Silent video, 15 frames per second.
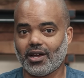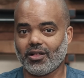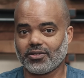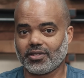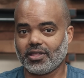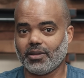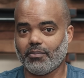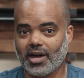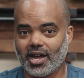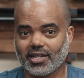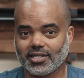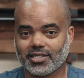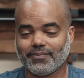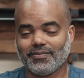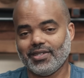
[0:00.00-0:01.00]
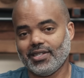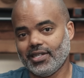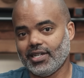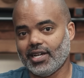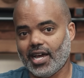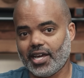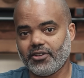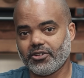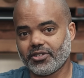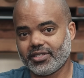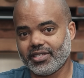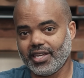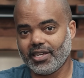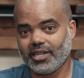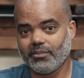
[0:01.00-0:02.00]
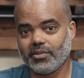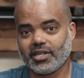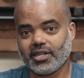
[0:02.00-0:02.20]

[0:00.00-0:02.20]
dollars on the Bosch, I'd understand